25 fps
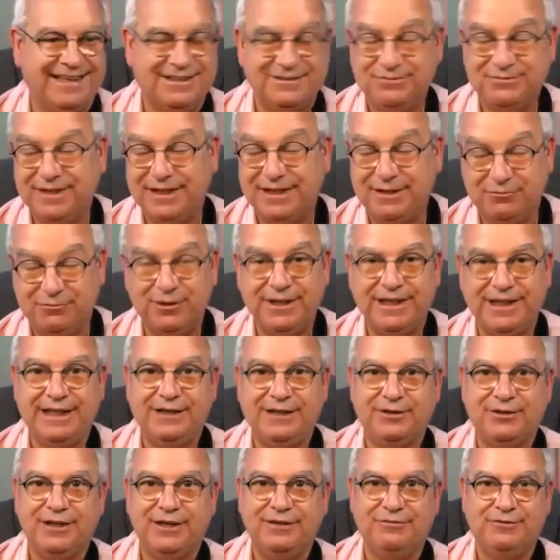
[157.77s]
I've been really
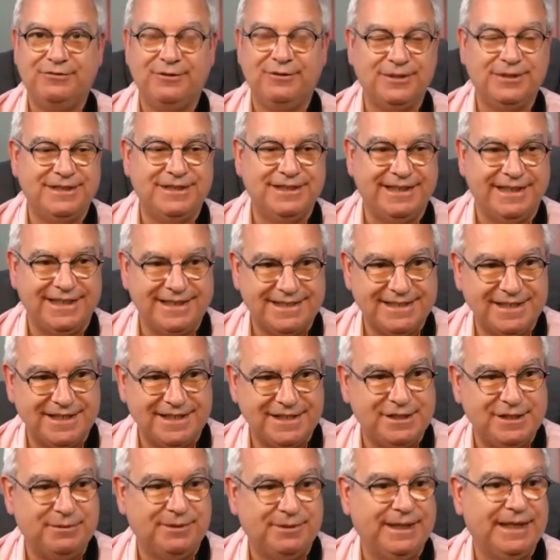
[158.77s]
looking forward to this
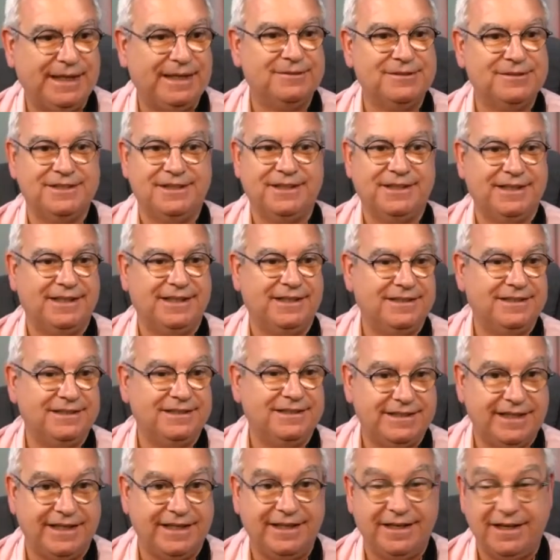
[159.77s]
since you announced it, and
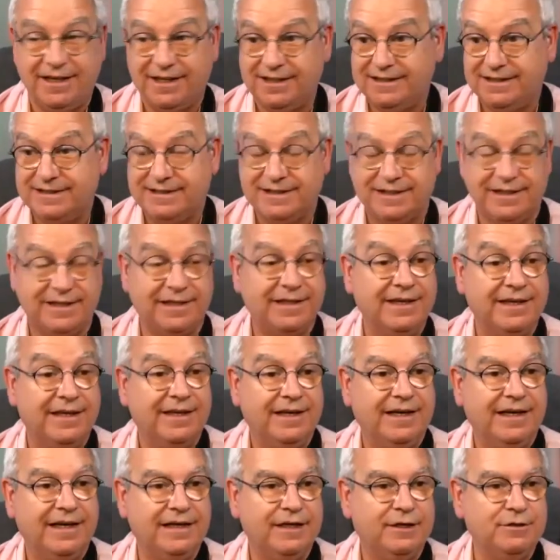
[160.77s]
say and uh,
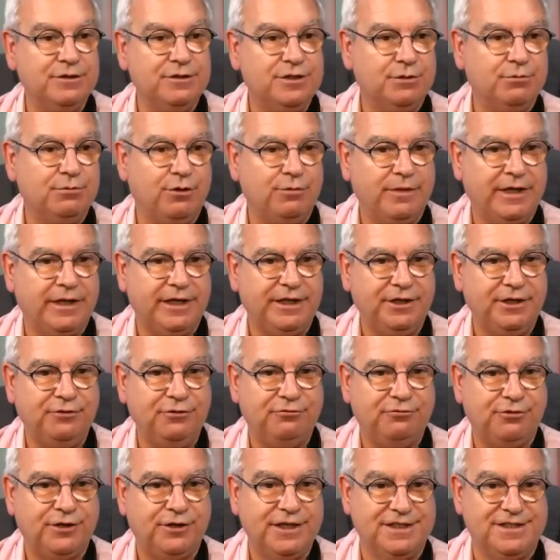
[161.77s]
hello to all my new
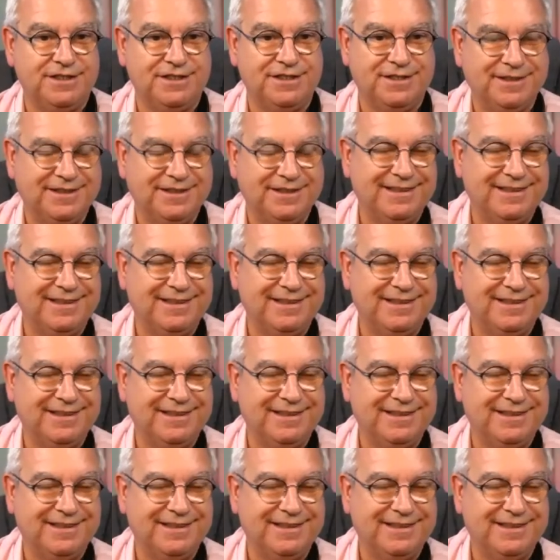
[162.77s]
friends.